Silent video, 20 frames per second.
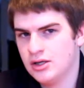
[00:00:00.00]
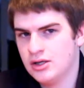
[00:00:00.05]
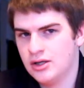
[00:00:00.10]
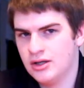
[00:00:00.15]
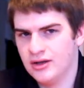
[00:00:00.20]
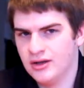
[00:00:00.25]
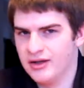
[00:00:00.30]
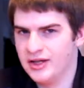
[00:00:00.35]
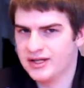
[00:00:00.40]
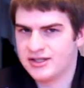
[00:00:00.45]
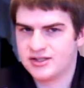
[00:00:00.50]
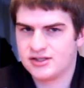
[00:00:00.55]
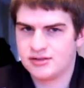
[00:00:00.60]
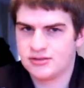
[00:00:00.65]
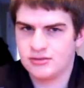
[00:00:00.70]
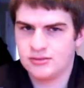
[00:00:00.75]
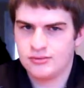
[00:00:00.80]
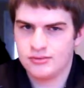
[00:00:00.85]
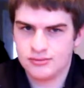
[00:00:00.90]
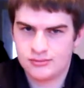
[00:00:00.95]
in the
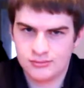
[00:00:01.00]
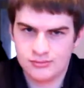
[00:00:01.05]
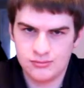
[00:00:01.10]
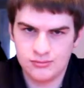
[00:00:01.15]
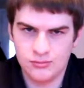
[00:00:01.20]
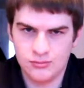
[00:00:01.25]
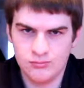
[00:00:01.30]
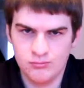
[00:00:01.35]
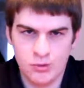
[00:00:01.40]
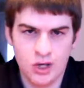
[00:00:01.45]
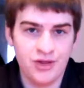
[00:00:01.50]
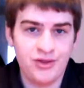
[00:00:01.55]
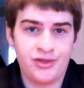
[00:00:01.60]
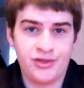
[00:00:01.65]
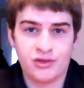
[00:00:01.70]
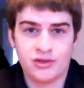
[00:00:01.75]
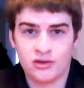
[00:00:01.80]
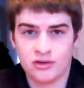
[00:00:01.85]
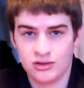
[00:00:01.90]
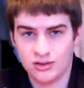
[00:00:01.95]
next
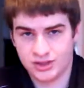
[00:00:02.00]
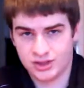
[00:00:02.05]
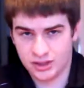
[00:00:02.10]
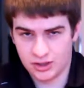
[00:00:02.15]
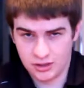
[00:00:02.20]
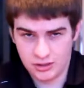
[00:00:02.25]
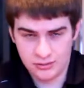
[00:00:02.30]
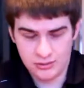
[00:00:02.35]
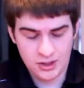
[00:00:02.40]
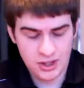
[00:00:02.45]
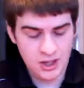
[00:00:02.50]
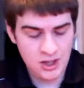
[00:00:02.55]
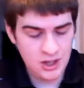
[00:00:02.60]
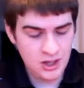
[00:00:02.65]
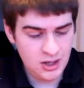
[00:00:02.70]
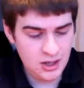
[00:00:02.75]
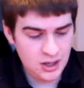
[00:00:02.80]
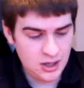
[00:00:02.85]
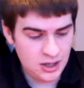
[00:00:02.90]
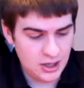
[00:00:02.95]
month or so.
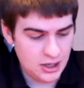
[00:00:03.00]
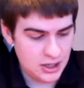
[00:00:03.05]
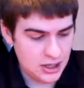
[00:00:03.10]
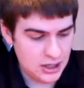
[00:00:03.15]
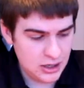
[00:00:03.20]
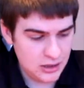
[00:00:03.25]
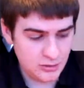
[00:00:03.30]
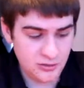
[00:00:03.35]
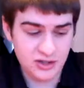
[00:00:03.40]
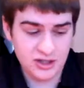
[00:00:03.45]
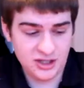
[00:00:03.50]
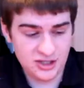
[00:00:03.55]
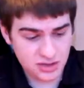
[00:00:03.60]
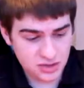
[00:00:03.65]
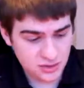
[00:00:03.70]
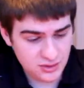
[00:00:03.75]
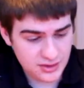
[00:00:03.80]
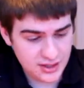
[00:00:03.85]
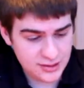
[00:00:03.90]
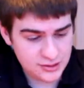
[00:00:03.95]
I really
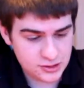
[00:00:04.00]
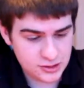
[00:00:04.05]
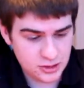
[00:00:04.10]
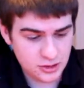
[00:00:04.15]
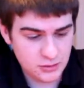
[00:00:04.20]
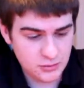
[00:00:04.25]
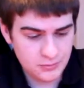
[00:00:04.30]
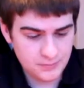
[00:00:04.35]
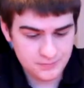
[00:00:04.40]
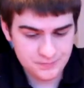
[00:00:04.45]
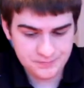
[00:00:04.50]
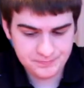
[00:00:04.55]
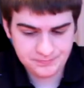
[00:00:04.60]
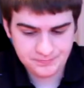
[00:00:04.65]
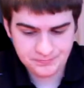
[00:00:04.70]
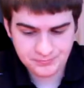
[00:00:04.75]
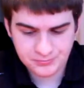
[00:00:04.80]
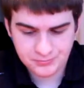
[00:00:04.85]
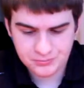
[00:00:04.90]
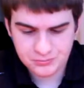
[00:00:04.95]
enjoyed that show.
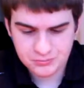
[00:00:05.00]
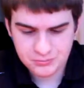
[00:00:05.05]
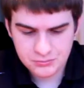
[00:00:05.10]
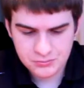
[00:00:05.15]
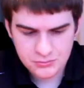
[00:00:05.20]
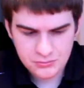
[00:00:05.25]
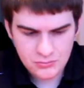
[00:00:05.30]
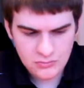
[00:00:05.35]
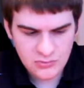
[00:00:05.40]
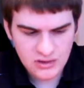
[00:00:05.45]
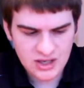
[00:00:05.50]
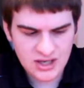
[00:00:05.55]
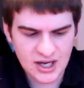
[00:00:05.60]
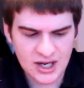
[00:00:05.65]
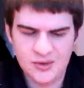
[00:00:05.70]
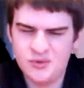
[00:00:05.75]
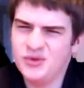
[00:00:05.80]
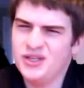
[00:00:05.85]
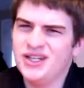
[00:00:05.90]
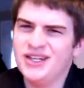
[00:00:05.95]

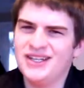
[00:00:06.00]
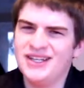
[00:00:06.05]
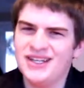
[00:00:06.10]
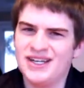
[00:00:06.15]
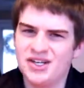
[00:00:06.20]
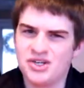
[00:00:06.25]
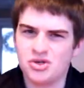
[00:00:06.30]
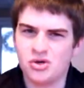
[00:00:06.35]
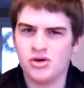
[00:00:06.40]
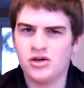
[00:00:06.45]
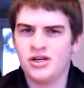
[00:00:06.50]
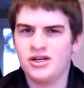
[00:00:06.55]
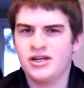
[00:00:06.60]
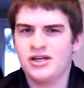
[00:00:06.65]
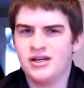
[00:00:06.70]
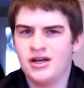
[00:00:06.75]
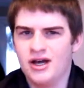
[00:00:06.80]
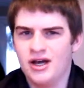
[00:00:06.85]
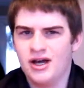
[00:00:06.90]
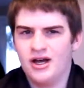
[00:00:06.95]
I really
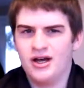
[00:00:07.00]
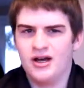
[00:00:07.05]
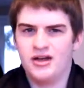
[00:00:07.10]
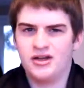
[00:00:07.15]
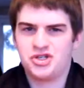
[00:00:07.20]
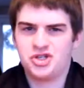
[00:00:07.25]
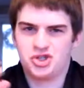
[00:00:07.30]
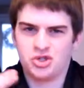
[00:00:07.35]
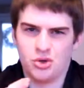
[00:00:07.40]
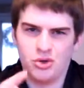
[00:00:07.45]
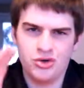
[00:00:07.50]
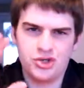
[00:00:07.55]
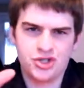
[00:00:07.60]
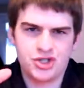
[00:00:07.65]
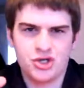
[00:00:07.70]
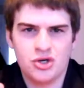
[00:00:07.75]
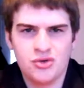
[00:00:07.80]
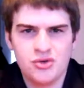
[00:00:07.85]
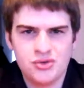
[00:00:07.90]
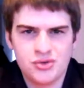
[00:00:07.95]
enjoy short
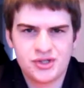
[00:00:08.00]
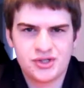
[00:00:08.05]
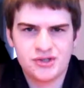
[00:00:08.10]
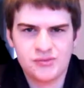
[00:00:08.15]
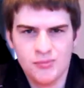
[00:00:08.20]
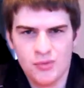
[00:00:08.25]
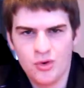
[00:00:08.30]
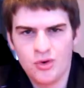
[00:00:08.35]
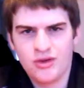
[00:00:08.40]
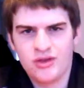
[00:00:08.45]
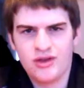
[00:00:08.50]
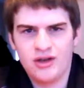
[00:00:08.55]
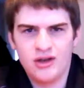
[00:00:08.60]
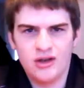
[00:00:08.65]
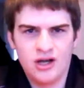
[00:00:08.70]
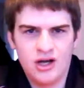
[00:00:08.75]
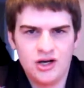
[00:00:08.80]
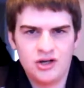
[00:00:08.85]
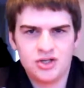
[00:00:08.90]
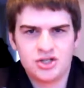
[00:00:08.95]
shows more
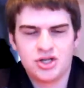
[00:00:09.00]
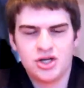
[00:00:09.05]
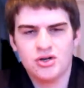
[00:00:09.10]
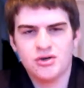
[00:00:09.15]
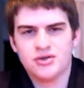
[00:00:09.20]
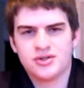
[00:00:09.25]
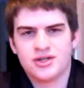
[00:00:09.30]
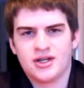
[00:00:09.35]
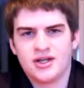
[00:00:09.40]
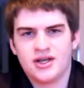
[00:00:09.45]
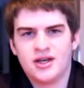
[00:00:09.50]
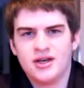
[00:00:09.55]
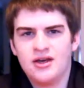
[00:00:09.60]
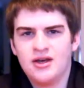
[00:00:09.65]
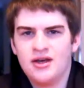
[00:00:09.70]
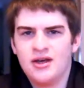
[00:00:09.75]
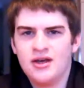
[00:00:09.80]
than long shows. Like,